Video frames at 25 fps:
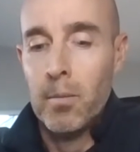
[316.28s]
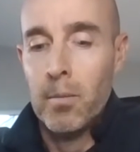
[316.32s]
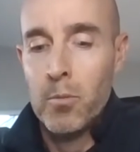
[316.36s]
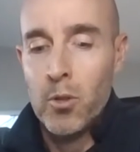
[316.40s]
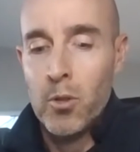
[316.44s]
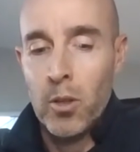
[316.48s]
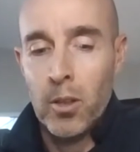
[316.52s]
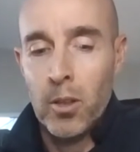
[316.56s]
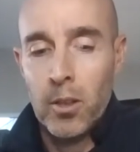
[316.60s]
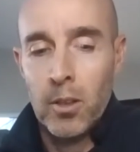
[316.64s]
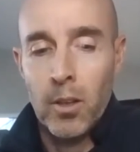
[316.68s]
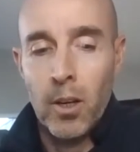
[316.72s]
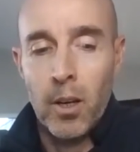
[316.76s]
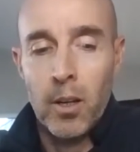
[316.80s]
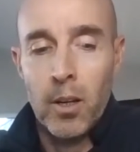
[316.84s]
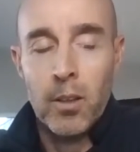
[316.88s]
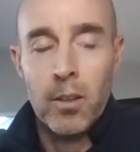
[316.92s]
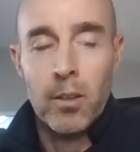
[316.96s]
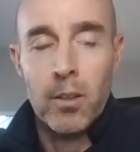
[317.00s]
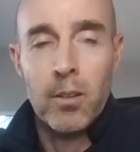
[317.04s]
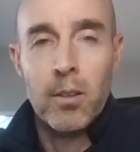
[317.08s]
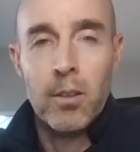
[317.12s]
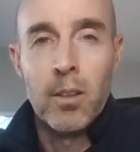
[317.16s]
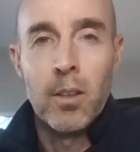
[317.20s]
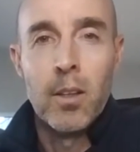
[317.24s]
so I
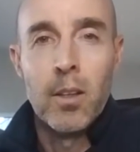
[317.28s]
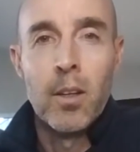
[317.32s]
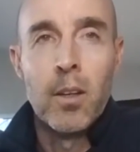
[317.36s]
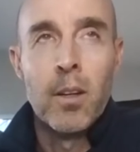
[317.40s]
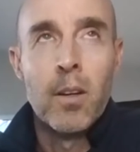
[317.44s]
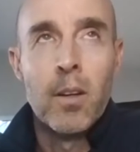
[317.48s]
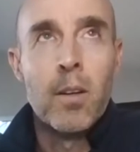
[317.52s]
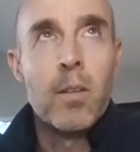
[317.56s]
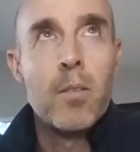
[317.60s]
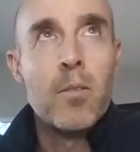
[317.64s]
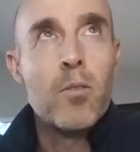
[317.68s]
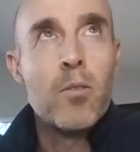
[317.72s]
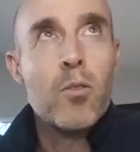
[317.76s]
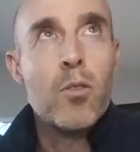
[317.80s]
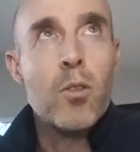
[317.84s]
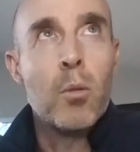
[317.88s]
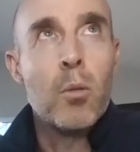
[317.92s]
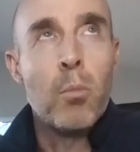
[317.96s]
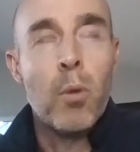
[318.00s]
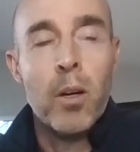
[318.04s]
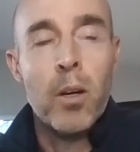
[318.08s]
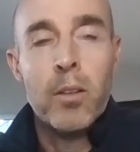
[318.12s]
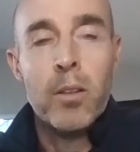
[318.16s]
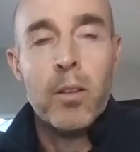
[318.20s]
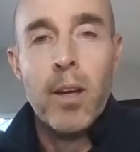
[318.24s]
could
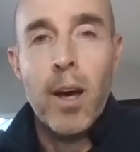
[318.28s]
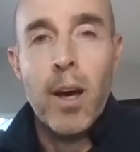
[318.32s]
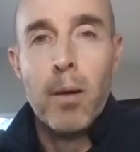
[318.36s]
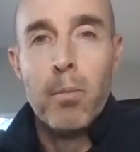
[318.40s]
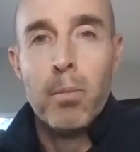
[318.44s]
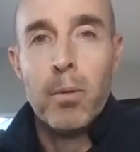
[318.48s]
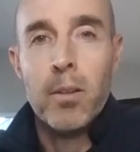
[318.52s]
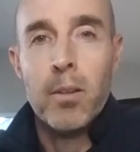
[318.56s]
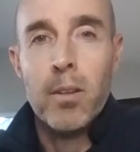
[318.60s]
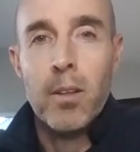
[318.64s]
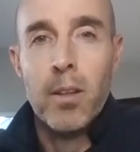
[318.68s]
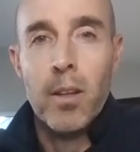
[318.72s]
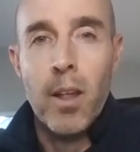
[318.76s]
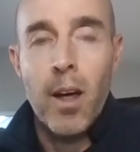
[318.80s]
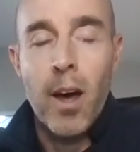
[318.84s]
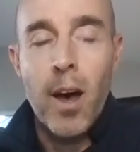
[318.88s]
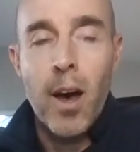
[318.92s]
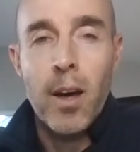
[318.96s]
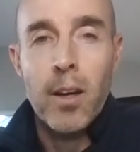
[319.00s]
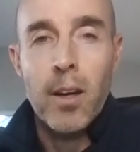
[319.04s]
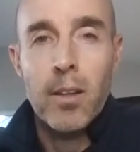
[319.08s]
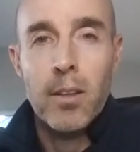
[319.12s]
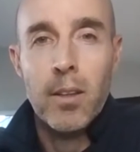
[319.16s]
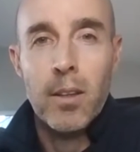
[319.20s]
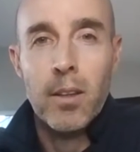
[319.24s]
somewhat tap into
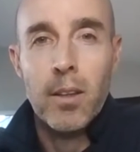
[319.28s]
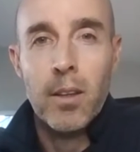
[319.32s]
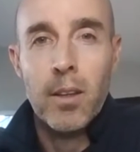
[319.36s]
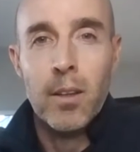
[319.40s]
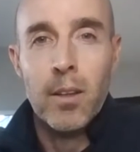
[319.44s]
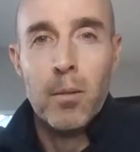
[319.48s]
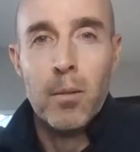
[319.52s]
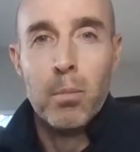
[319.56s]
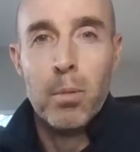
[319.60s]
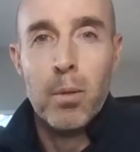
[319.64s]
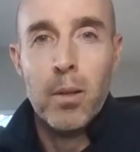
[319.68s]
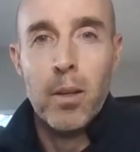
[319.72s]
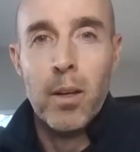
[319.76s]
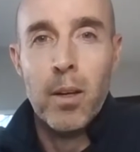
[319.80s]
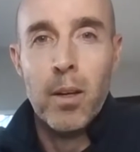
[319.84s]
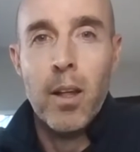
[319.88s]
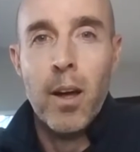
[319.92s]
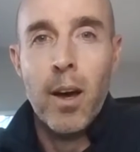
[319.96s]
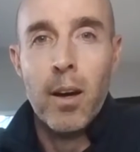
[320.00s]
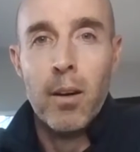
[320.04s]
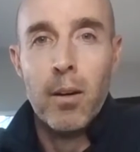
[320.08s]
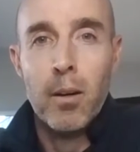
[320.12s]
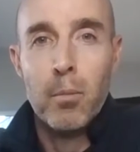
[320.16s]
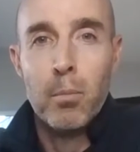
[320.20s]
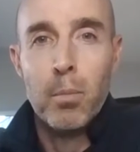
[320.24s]
that and then kind of play
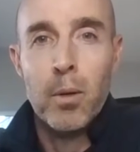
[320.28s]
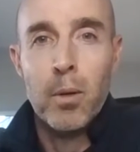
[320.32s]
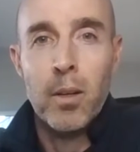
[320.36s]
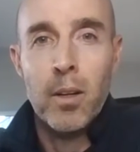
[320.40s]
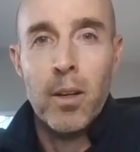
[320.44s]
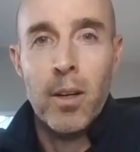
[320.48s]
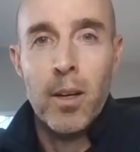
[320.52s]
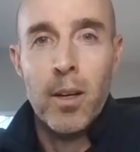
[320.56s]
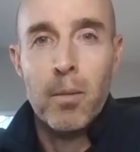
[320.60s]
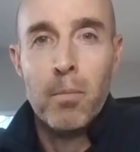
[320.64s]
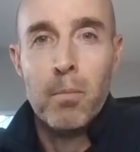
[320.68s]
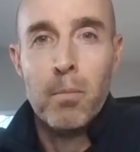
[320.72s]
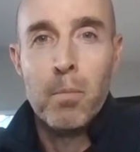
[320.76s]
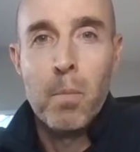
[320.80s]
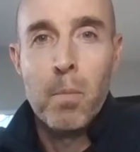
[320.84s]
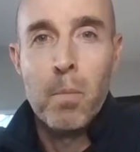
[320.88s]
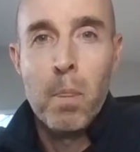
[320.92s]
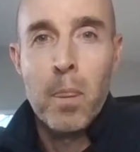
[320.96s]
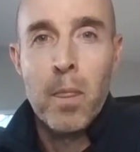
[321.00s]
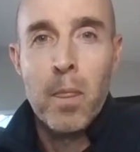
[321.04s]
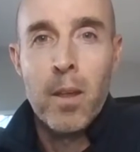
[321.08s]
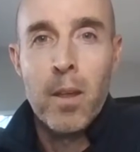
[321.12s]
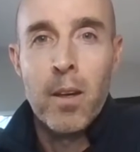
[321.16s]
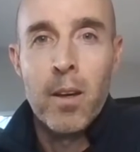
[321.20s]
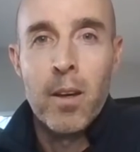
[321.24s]
that. But
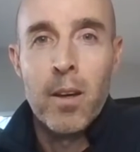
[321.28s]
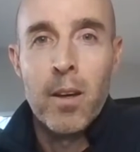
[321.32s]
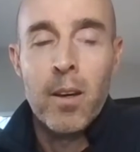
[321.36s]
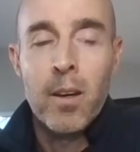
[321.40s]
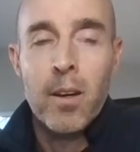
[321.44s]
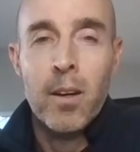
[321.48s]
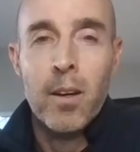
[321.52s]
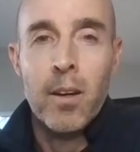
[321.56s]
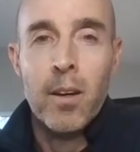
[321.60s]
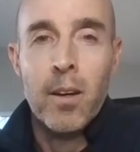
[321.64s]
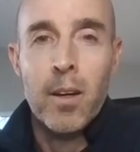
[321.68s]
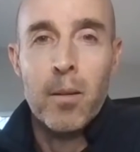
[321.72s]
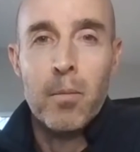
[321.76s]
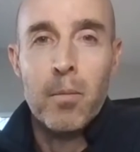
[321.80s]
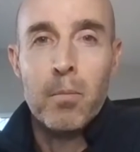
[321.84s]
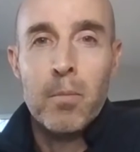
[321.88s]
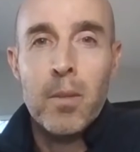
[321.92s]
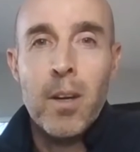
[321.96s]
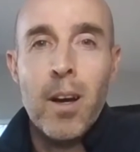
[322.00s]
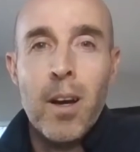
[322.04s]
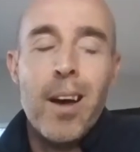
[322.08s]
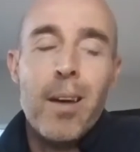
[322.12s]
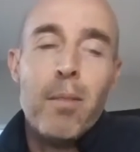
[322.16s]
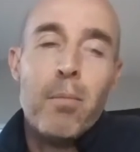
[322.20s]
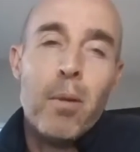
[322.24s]

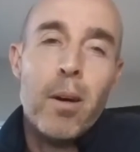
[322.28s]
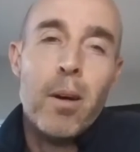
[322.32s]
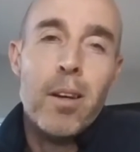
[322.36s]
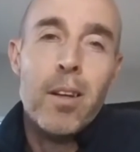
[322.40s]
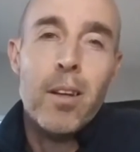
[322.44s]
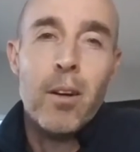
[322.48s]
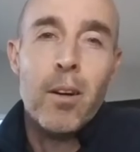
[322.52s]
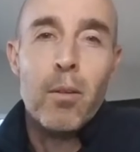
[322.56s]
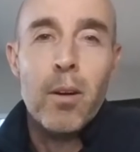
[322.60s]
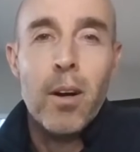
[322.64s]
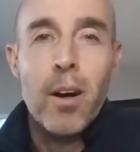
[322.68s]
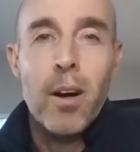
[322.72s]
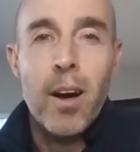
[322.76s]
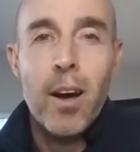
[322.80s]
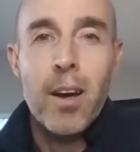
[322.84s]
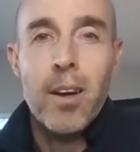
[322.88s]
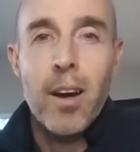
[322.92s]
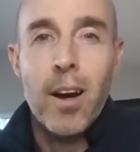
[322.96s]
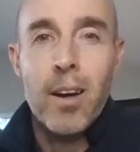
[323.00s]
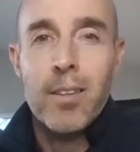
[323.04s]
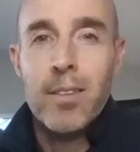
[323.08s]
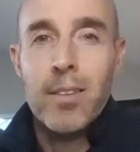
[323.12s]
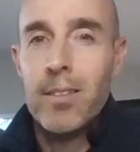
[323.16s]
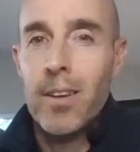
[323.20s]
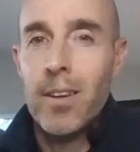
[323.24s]
yeah,
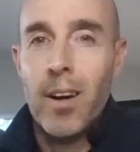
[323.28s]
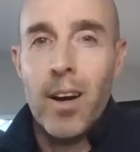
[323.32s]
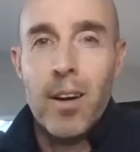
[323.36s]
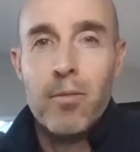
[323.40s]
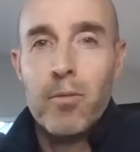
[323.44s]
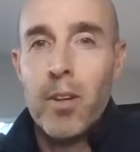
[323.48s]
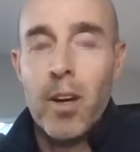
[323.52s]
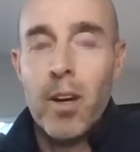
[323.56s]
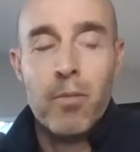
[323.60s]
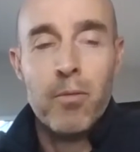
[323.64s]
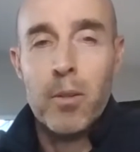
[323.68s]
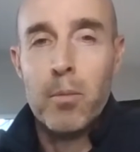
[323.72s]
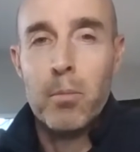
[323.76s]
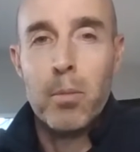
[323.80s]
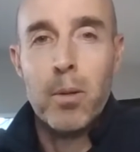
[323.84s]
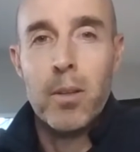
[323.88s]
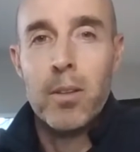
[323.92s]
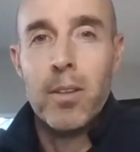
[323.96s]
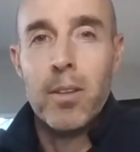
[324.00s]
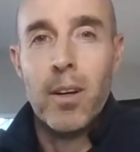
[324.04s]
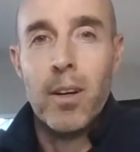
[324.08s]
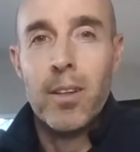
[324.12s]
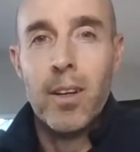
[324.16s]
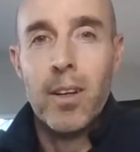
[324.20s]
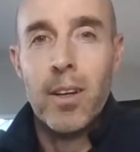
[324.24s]
I've definitely
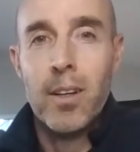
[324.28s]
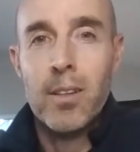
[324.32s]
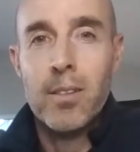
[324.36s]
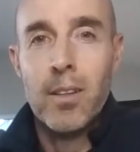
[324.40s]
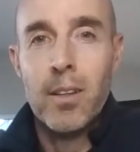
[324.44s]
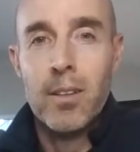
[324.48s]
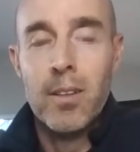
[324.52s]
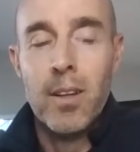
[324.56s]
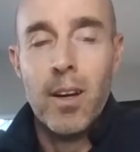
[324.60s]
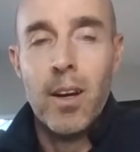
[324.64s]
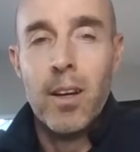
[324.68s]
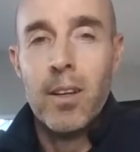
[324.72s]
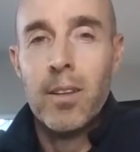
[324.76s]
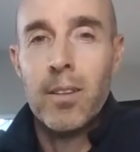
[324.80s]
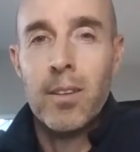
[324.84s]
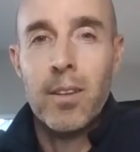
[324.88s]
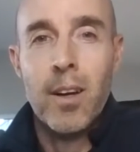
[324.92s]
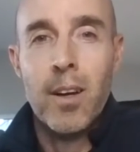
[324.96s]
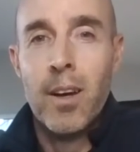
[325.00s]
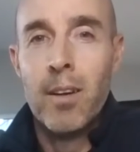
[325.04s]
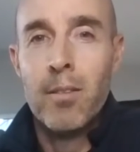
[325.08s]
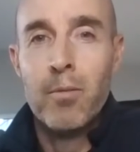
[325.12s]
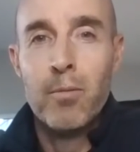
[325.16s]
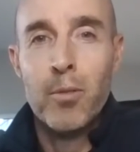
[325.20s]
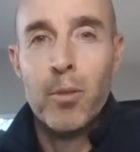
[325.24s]
been to arcades like that and
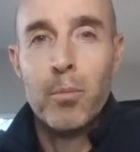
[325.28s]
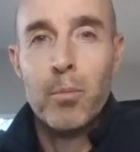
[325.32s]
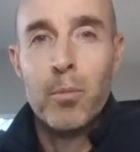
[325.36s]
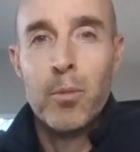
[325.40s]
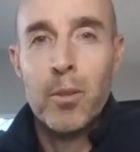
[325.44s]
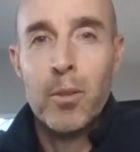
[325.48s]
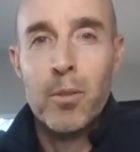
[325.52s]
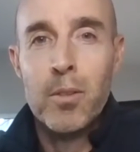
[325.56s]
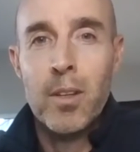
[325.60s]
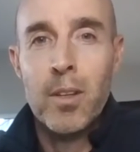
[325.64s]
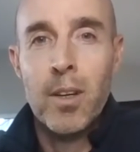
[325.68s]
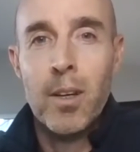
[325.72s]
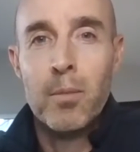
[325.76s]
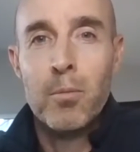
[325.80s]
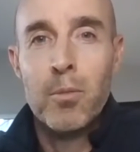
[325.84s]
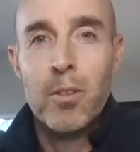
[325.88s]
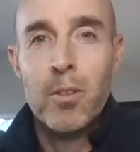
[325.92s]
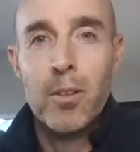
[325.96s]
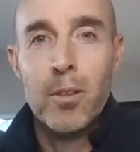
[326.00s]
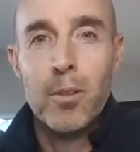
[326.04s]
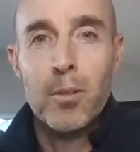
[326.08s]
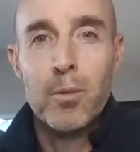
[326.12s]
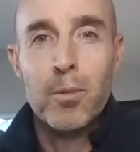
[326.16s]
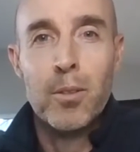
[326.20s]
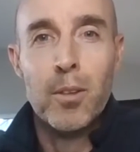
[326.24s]
I have fun with those games
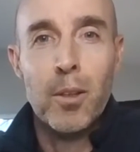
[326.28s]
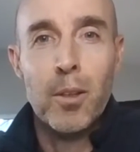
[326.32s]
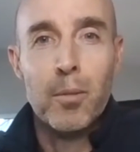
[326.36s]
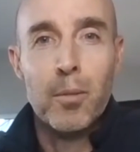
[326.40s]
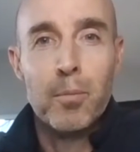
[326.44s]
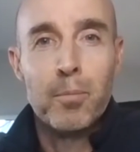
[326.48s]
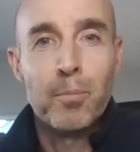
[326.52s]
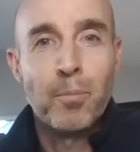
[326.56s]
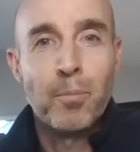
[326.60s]
too. So